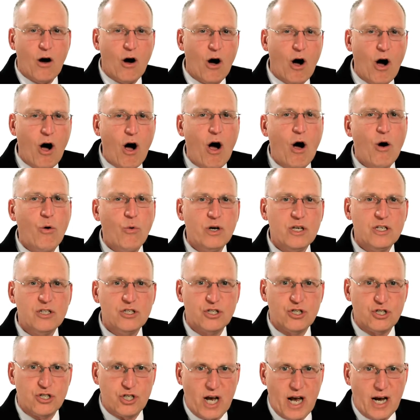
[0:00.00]
Always
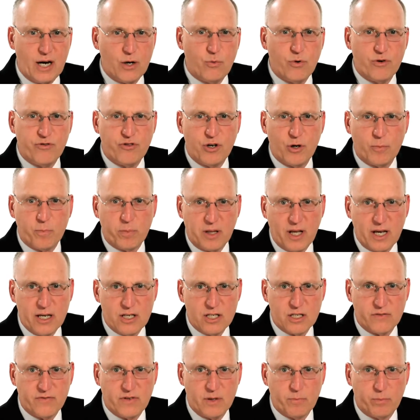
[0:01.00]
check with your
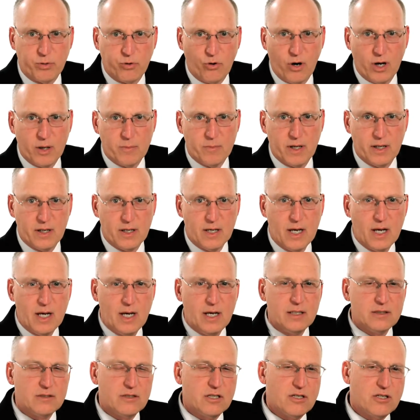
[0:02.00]
place of employment
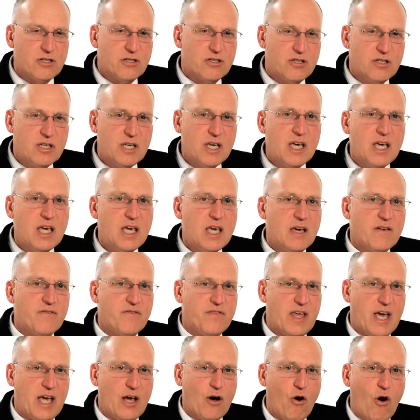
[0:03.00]
to see if
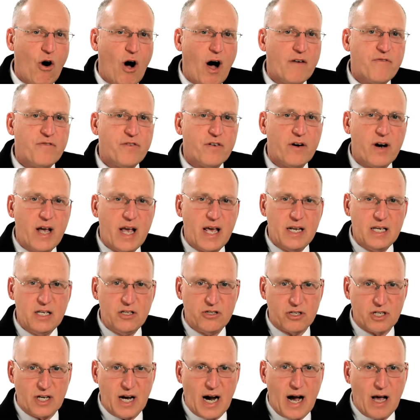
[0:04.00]
they offer any
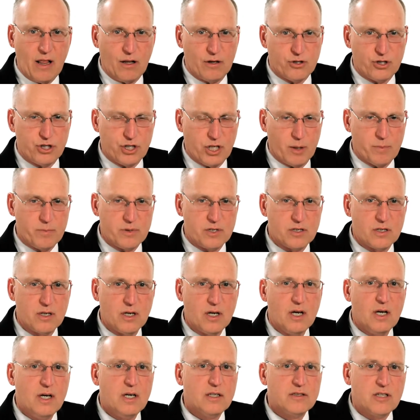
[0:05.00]
scholarships
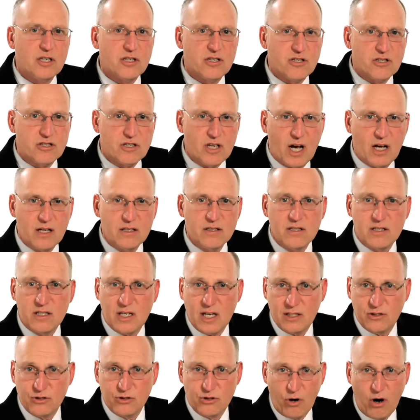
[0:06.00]
to sons
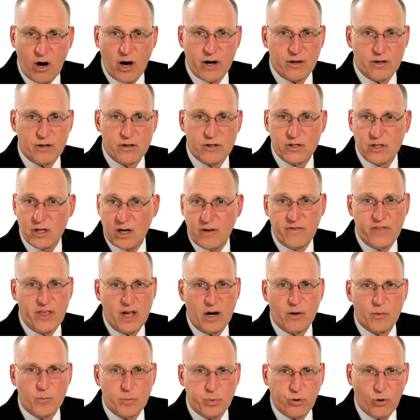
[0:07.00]
and daughters of
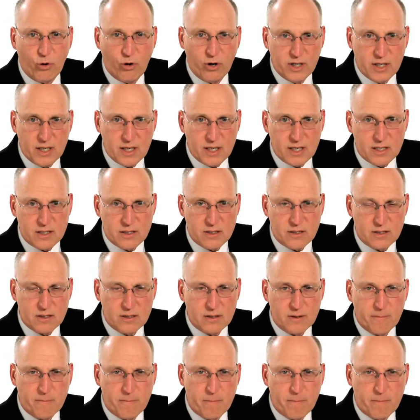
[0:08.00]
their employees.